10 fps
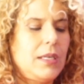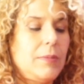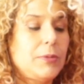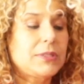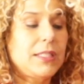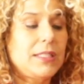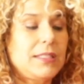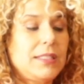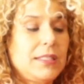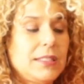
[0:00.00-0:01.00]
La esposa de
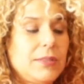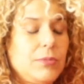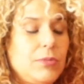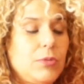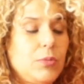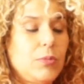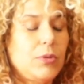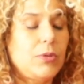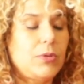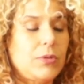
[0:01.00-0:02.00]
él tiene un
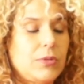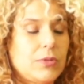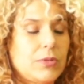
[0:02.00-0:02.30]
tumor.